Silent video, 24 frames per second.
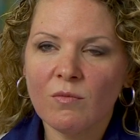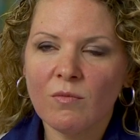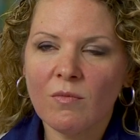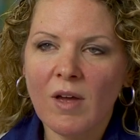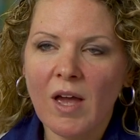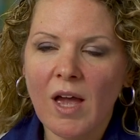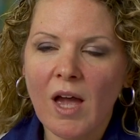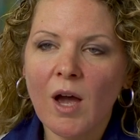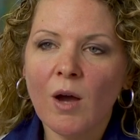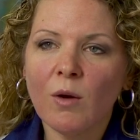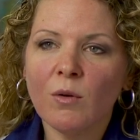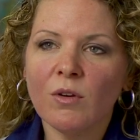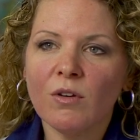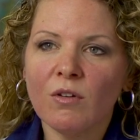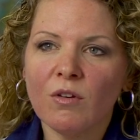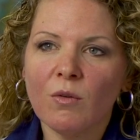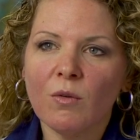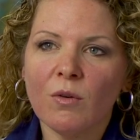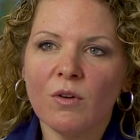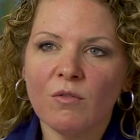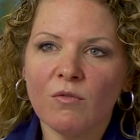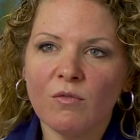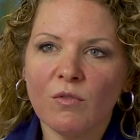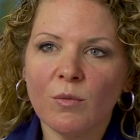how you're
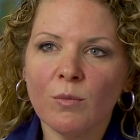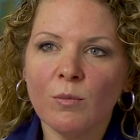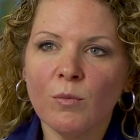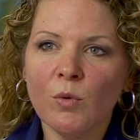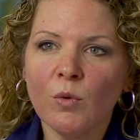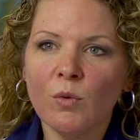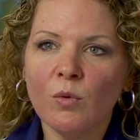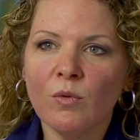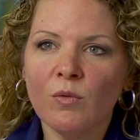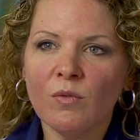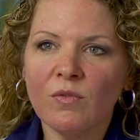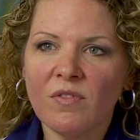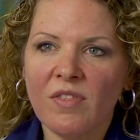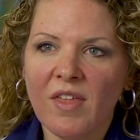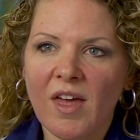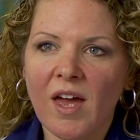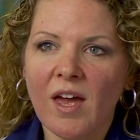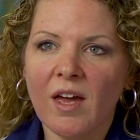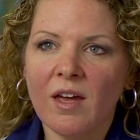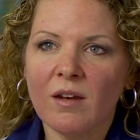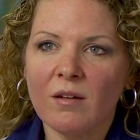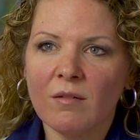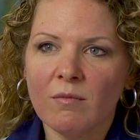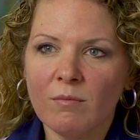going to remove
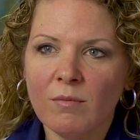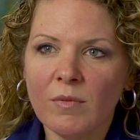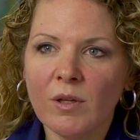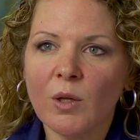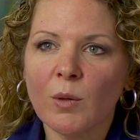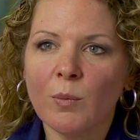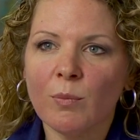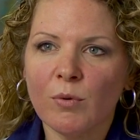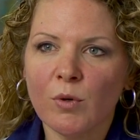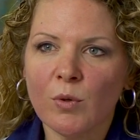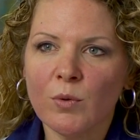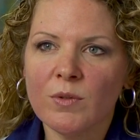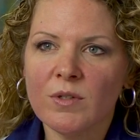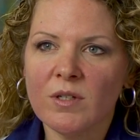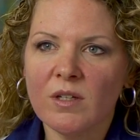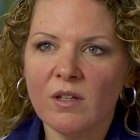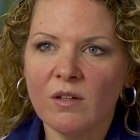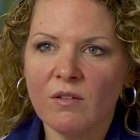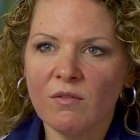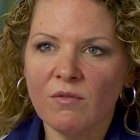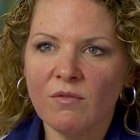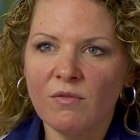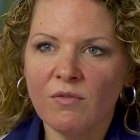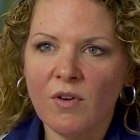that milk
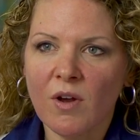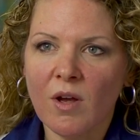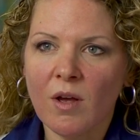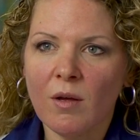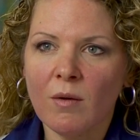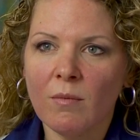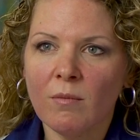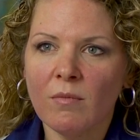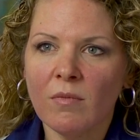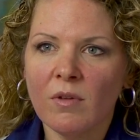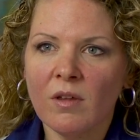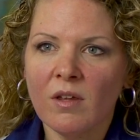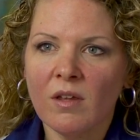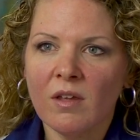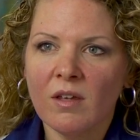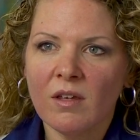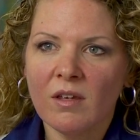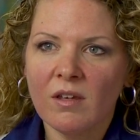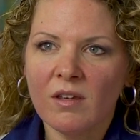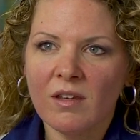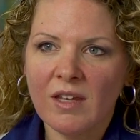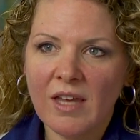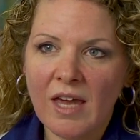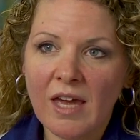protein from
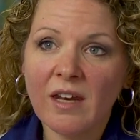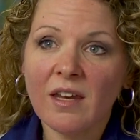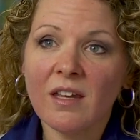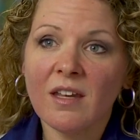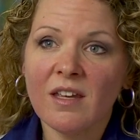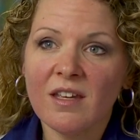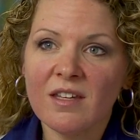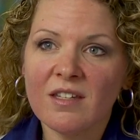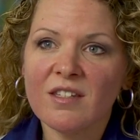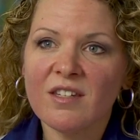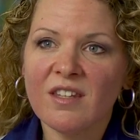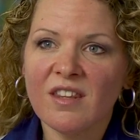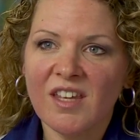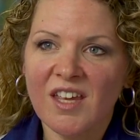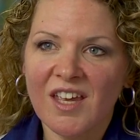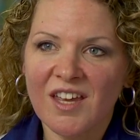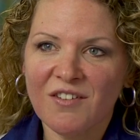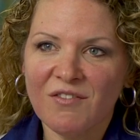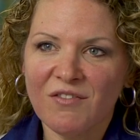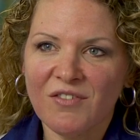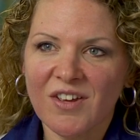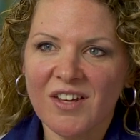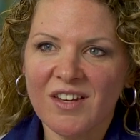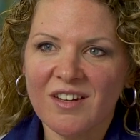getting into the
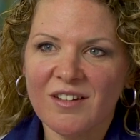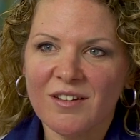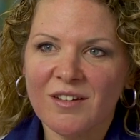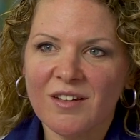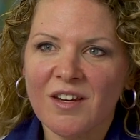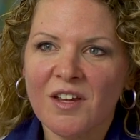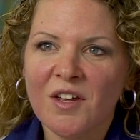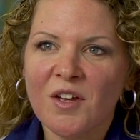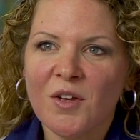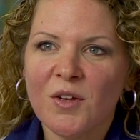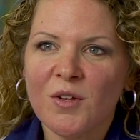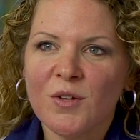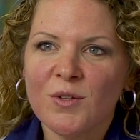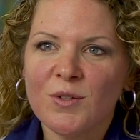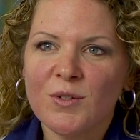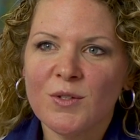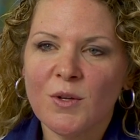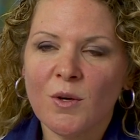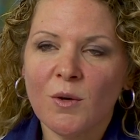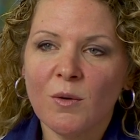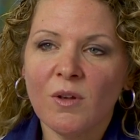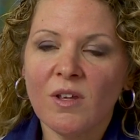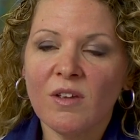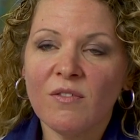infant.
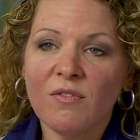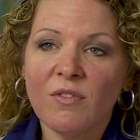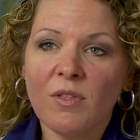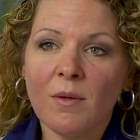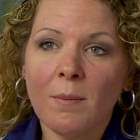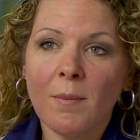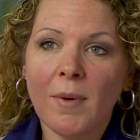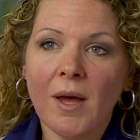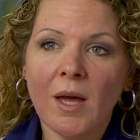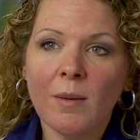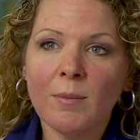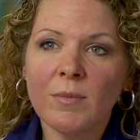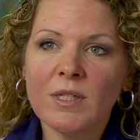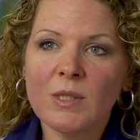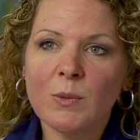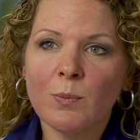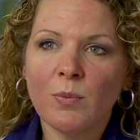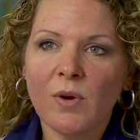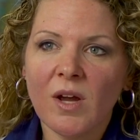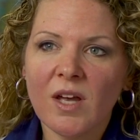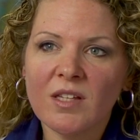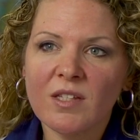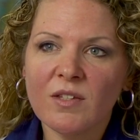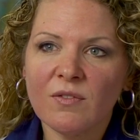So if the mom is
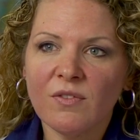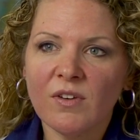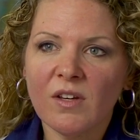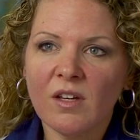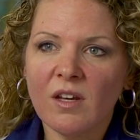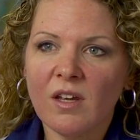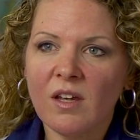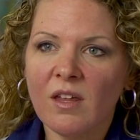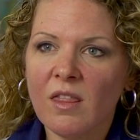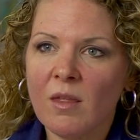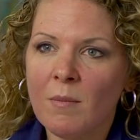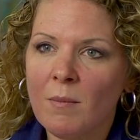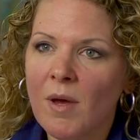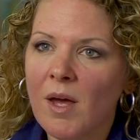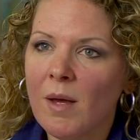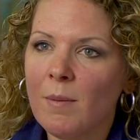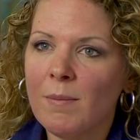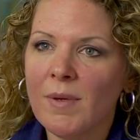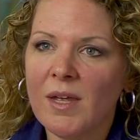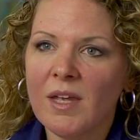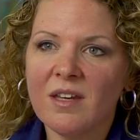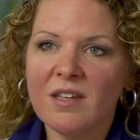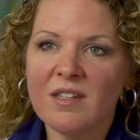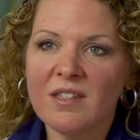breastfeeding, the
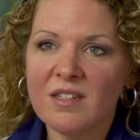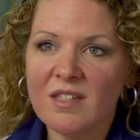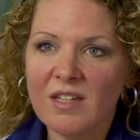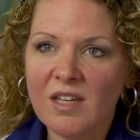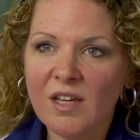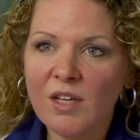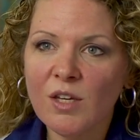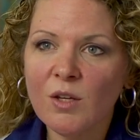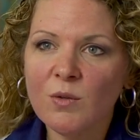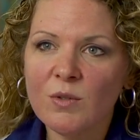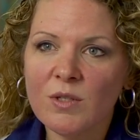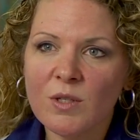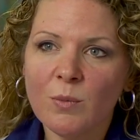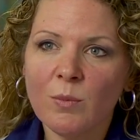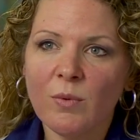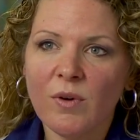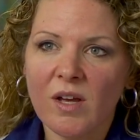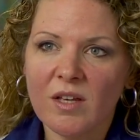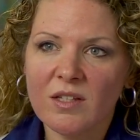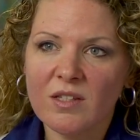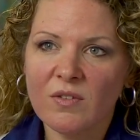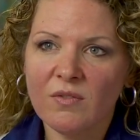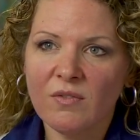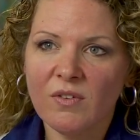mom may continue to
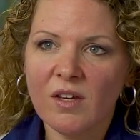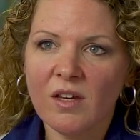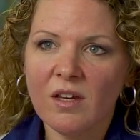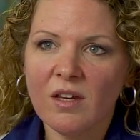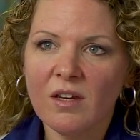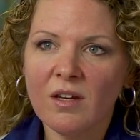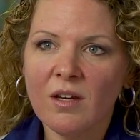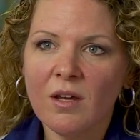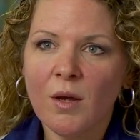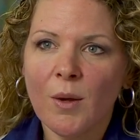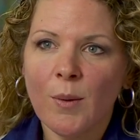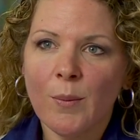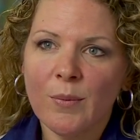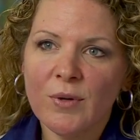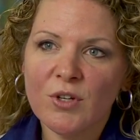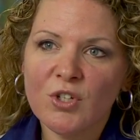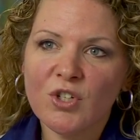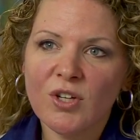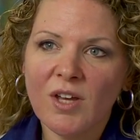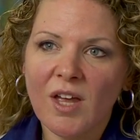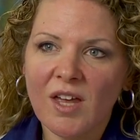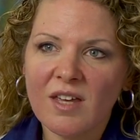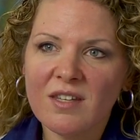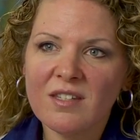breastfeed,
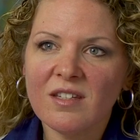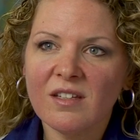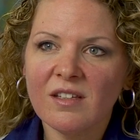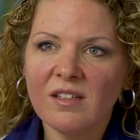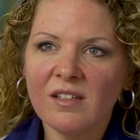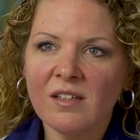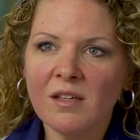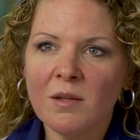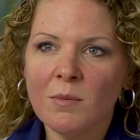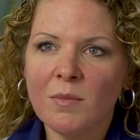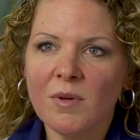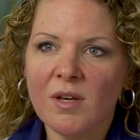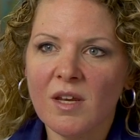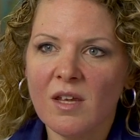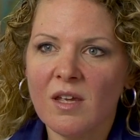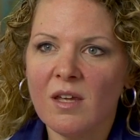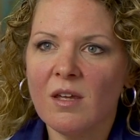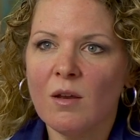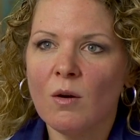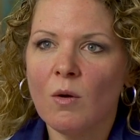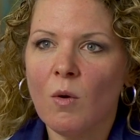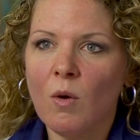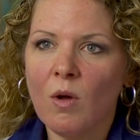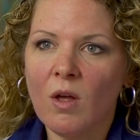but she has to
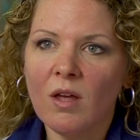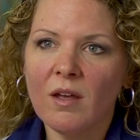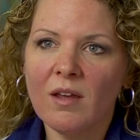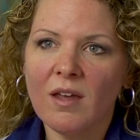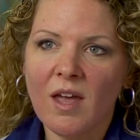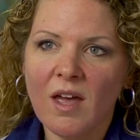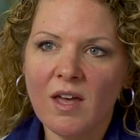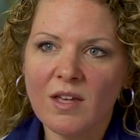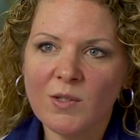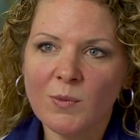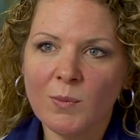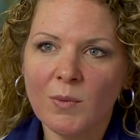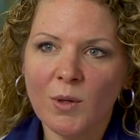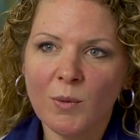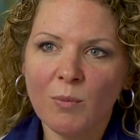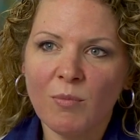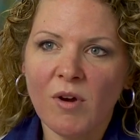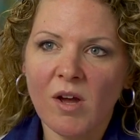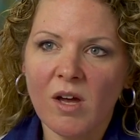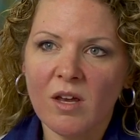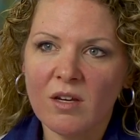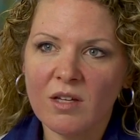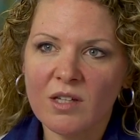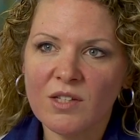eliminate all cow's milk
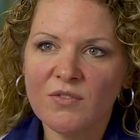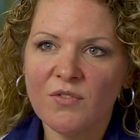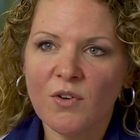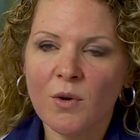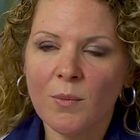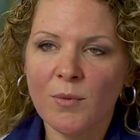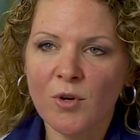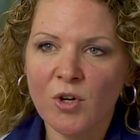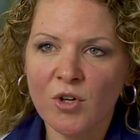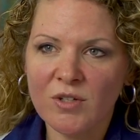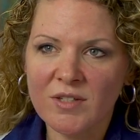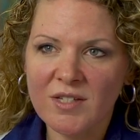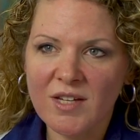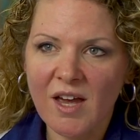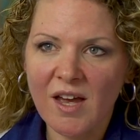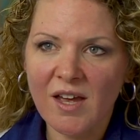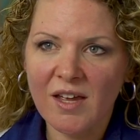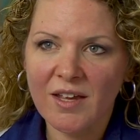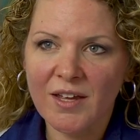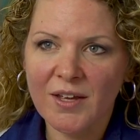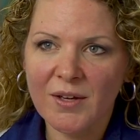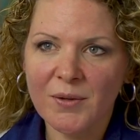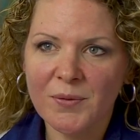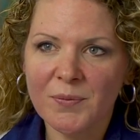products from her
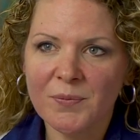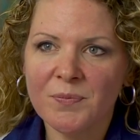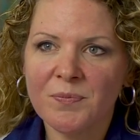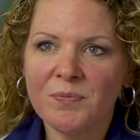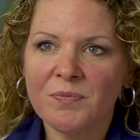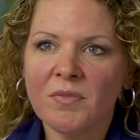diet.